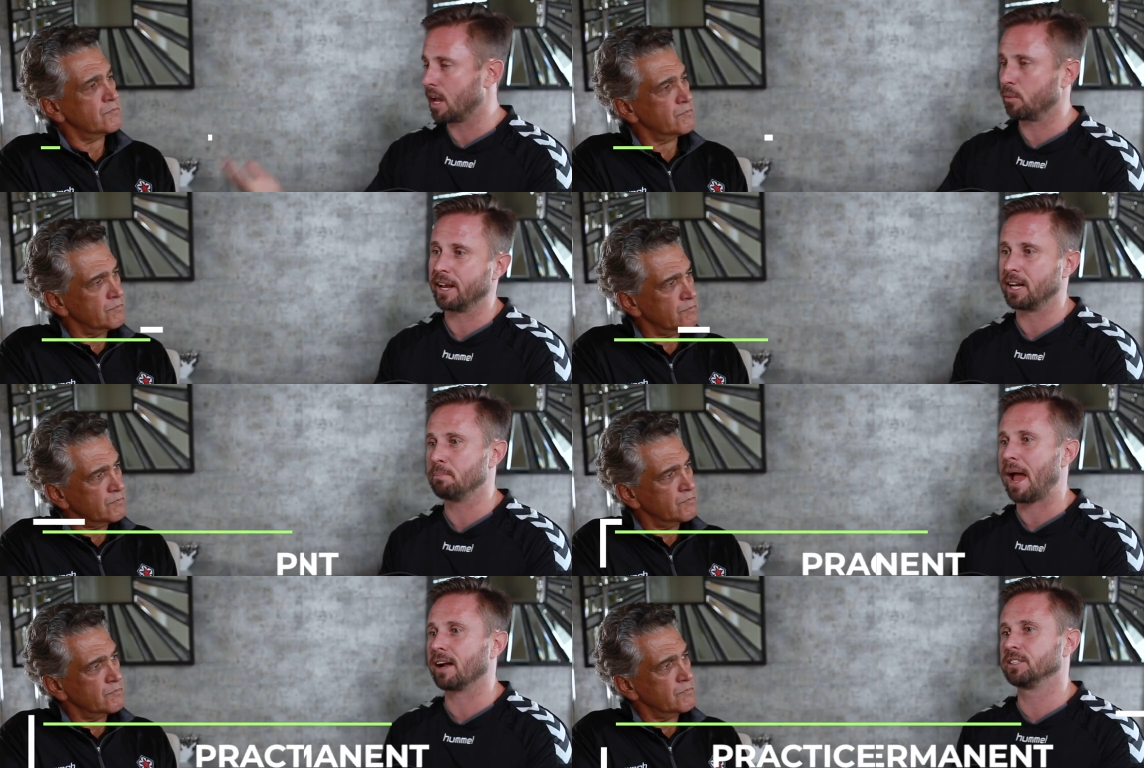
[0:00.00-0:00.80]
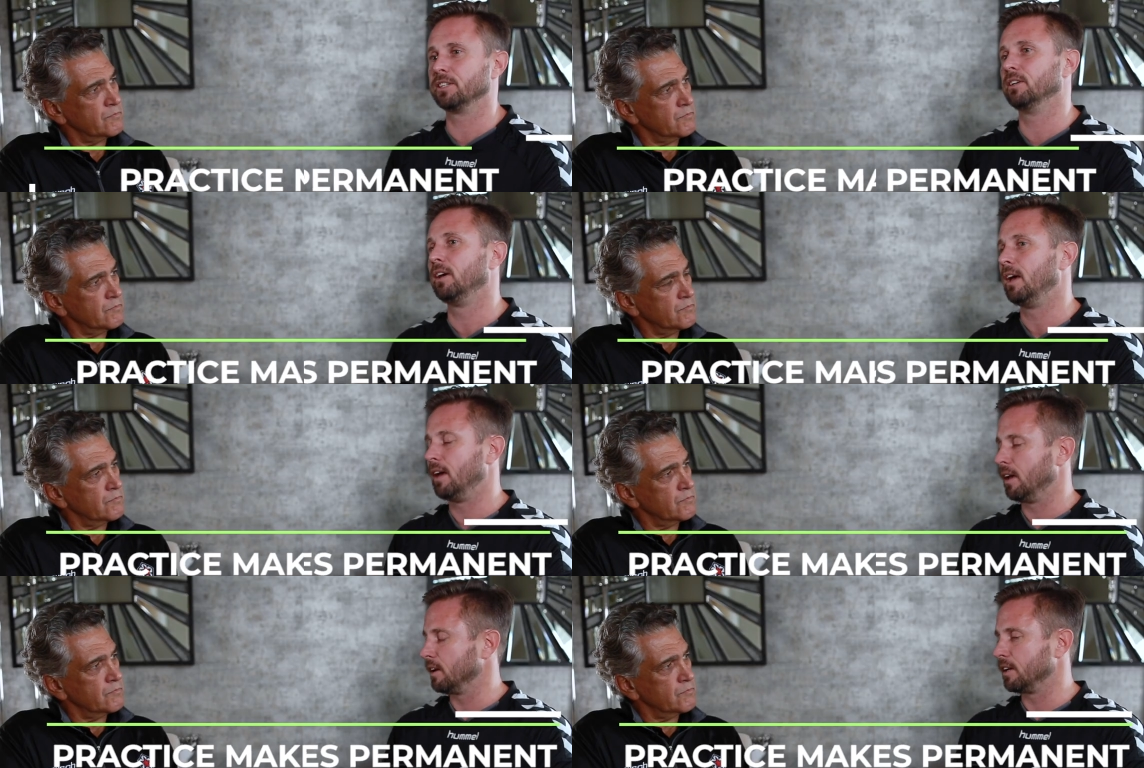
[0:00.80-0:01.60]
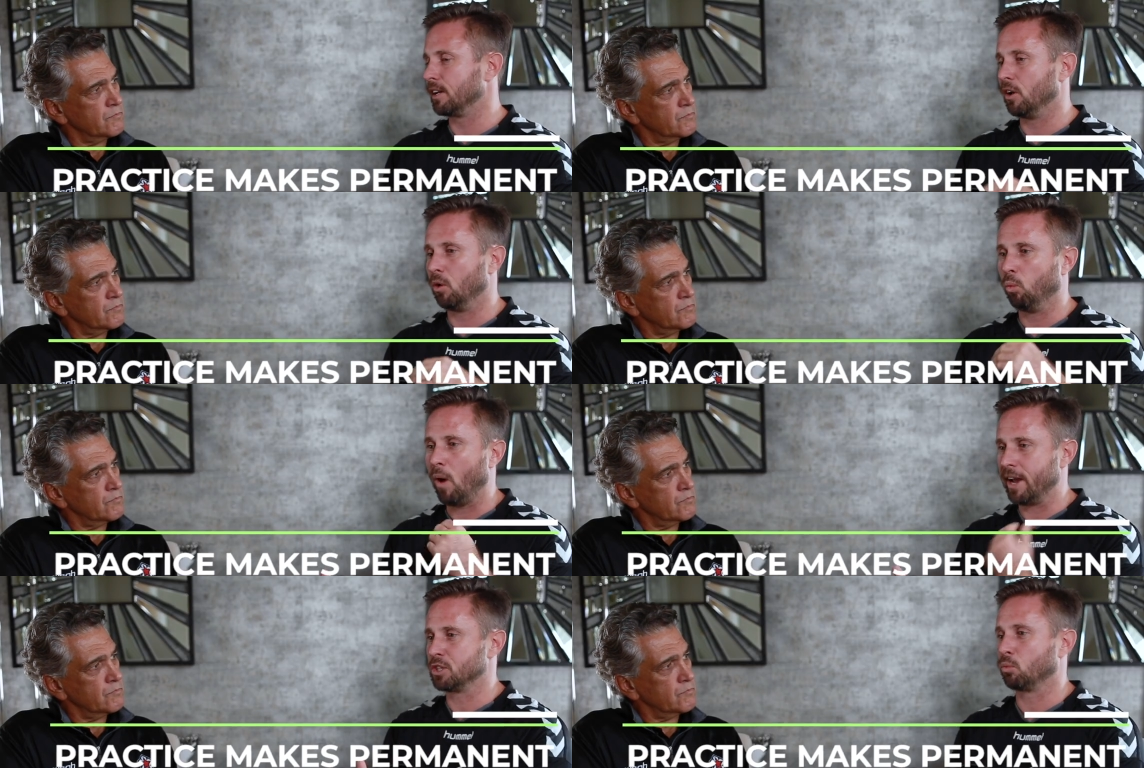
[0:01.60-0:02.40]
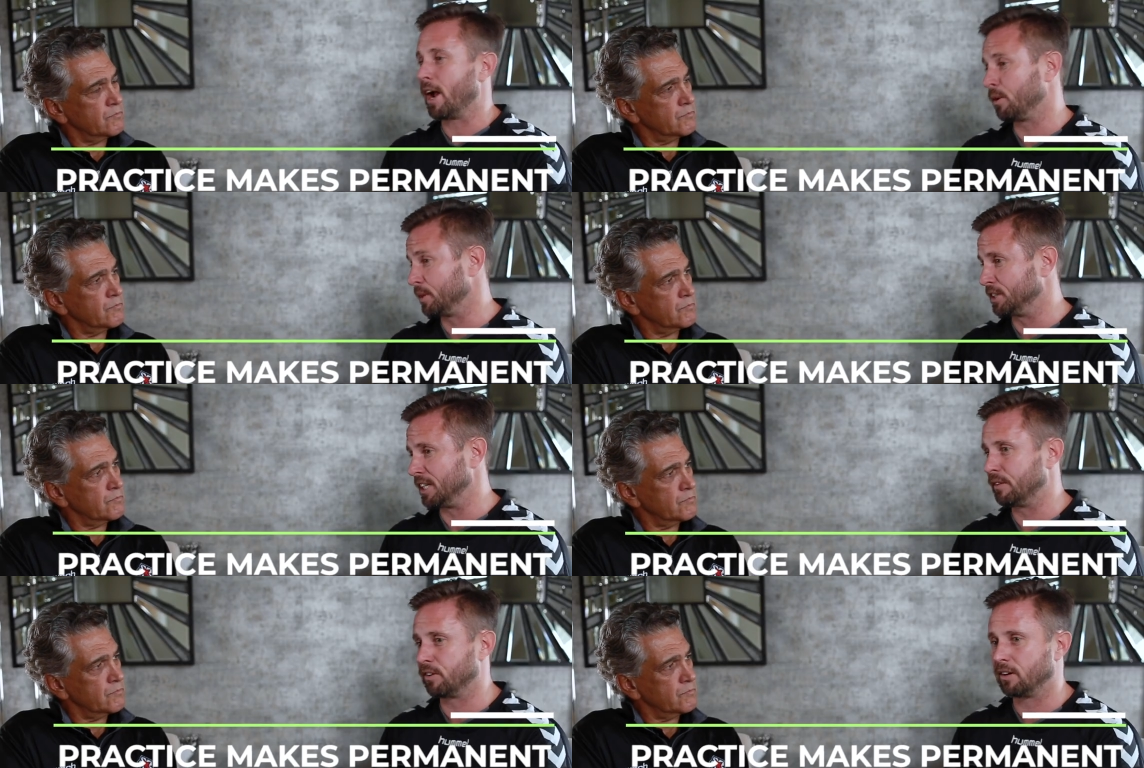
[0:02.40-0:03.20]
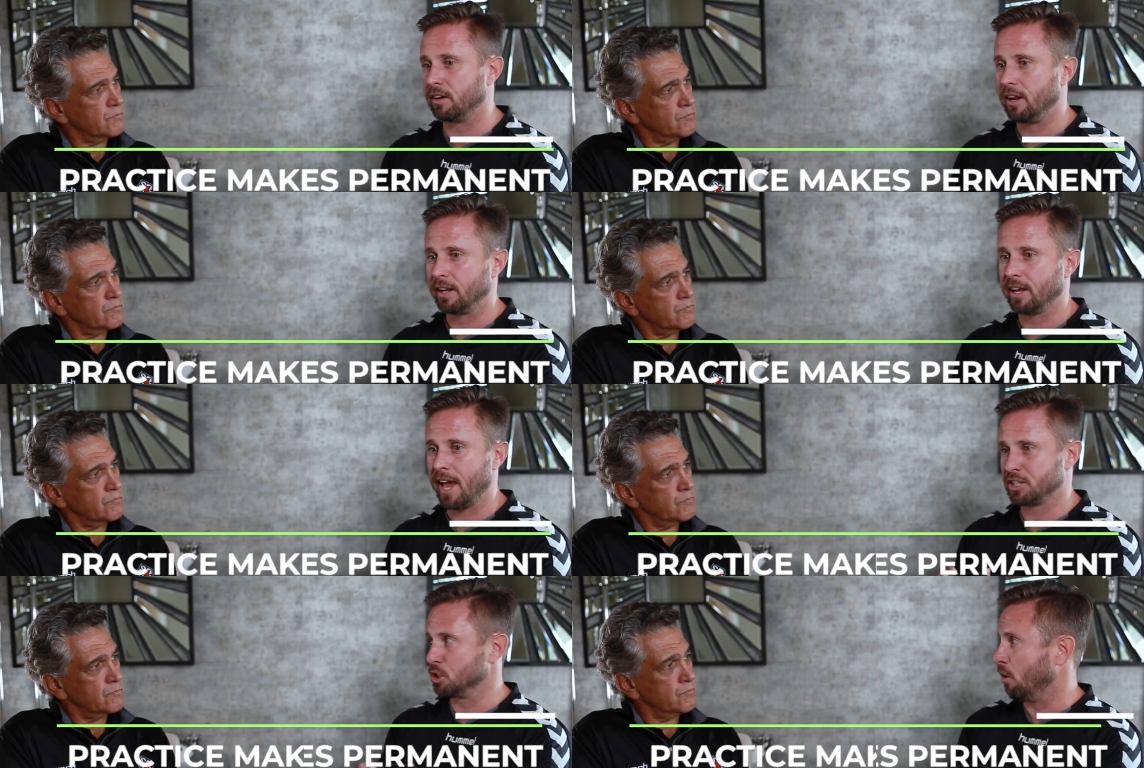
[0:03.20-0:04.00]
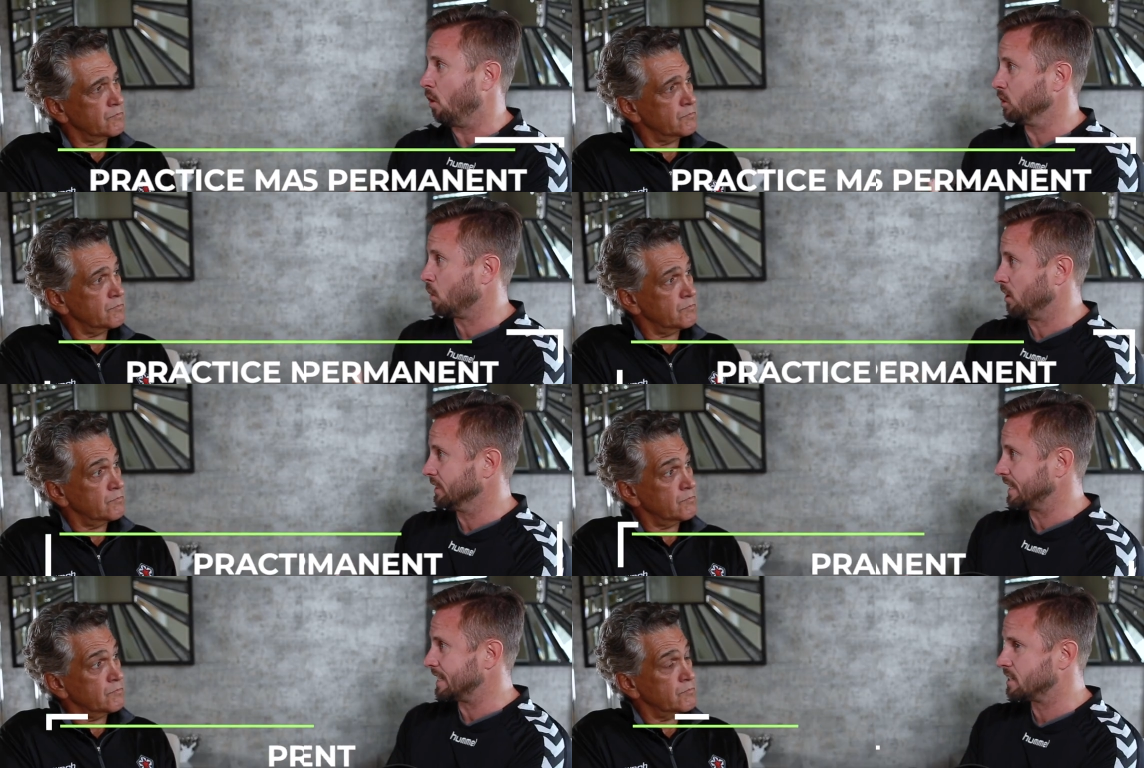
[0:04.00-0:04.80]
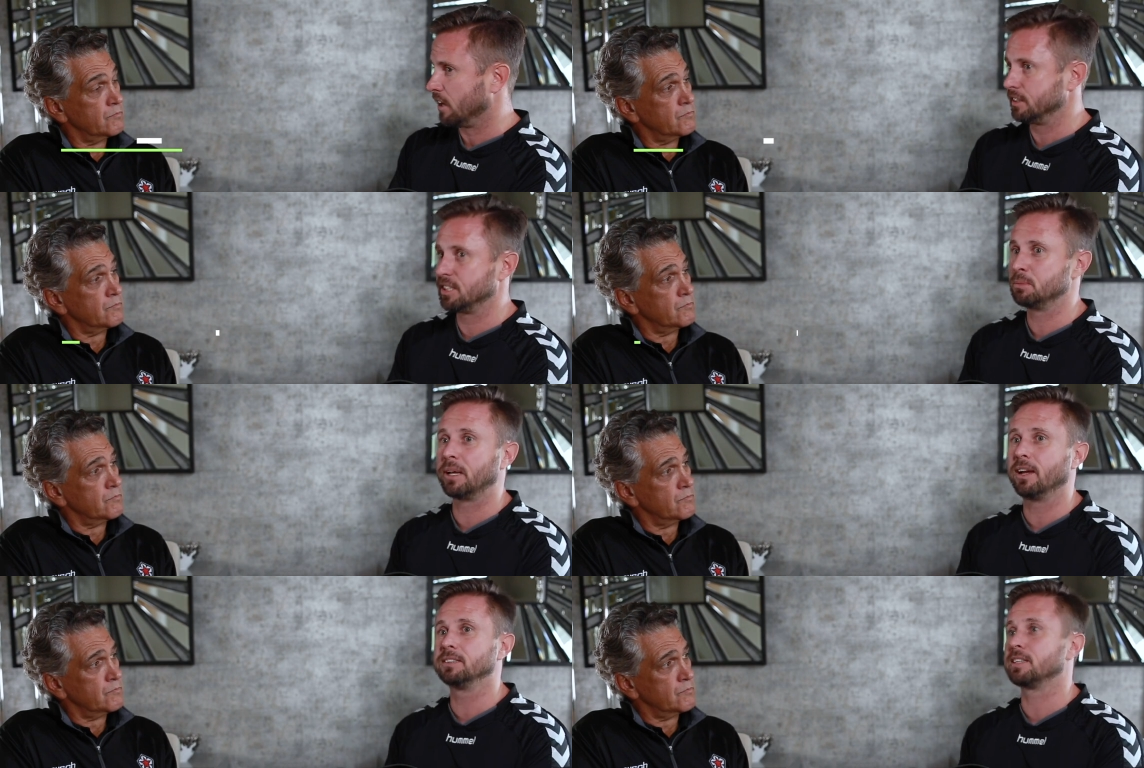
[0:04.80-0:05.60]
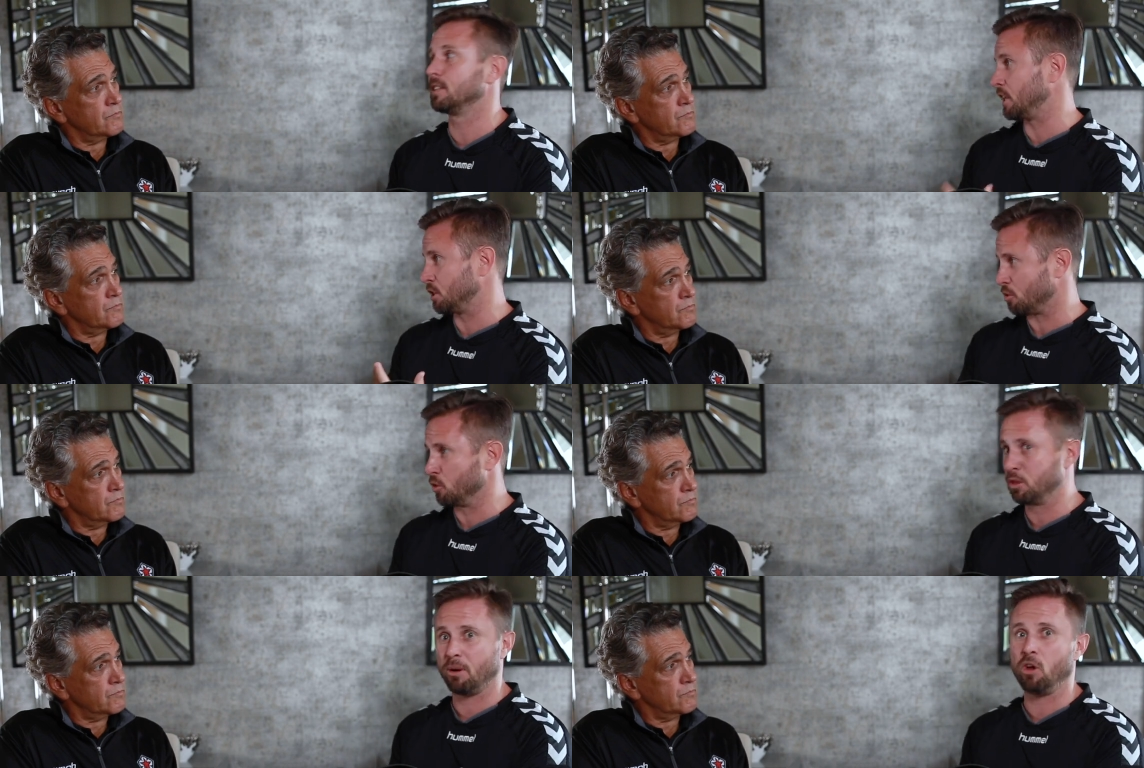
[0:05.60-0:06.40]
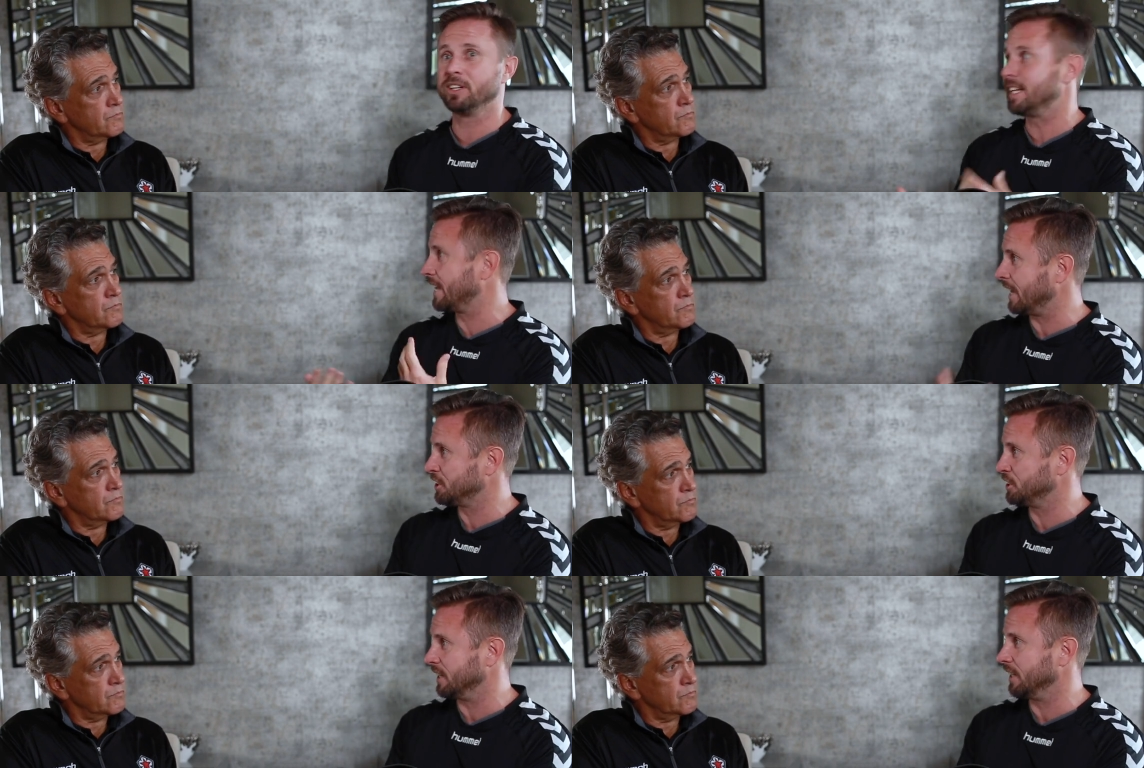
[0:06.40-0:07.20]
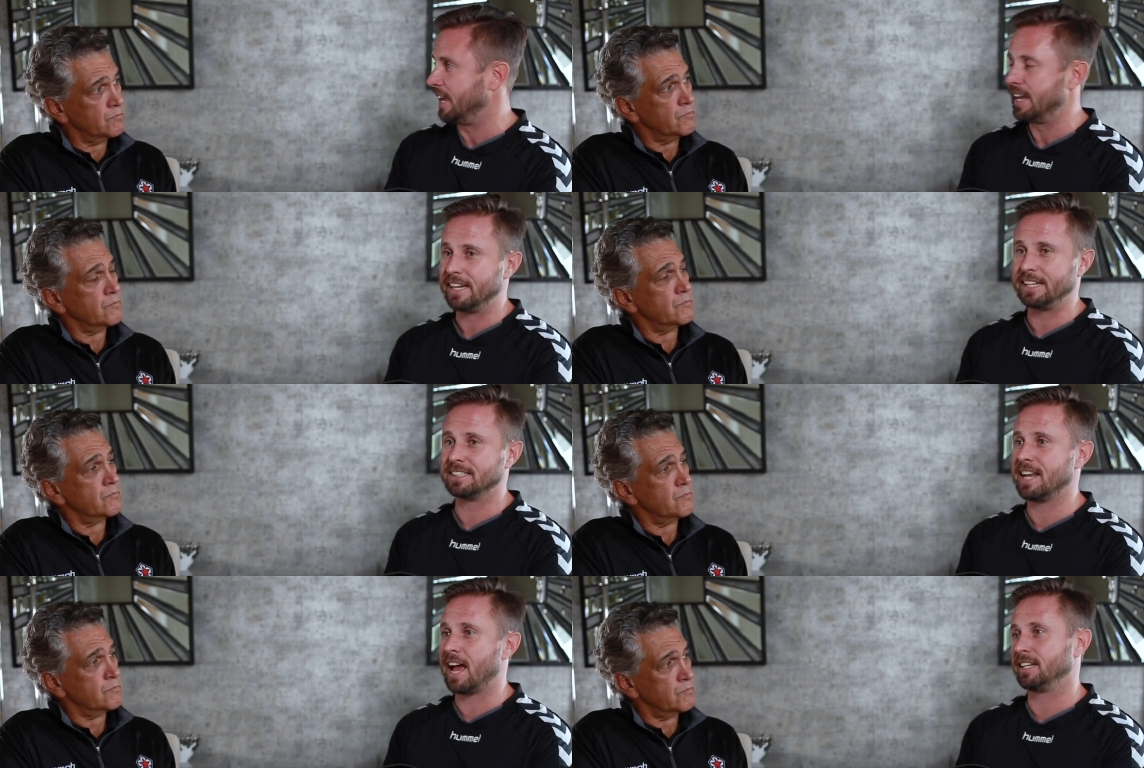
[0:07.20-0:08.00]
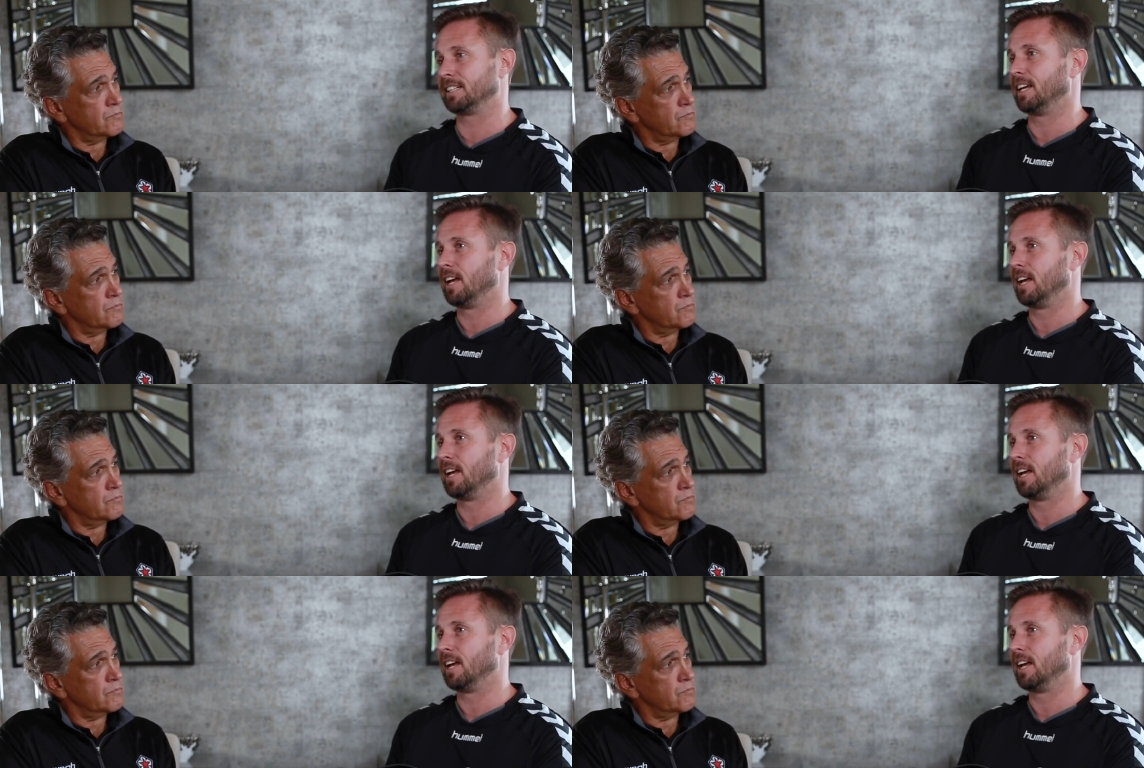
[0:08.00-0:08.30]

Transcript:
Speaker 1: now we're getting back to, you know, why does a wide receiver catch the ball as well as he does? It's because they throw the ball and he catches it. He's not,